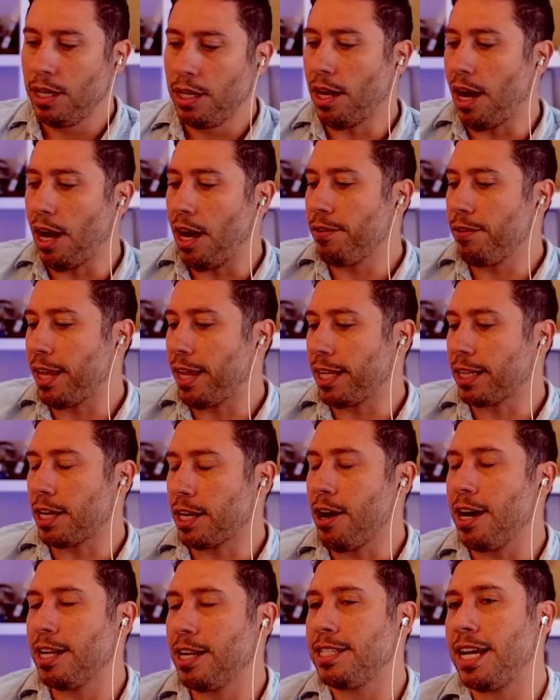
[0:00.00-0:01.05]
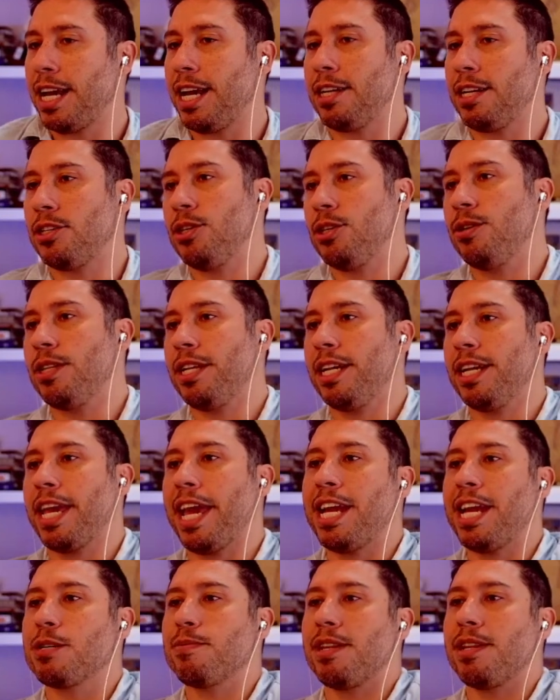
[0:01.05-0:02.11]
If you like the content, do the
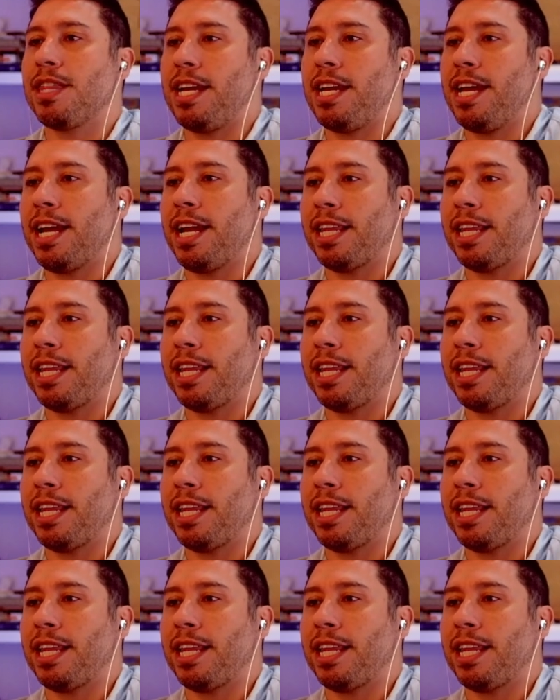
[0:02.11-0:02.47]
engagement thing,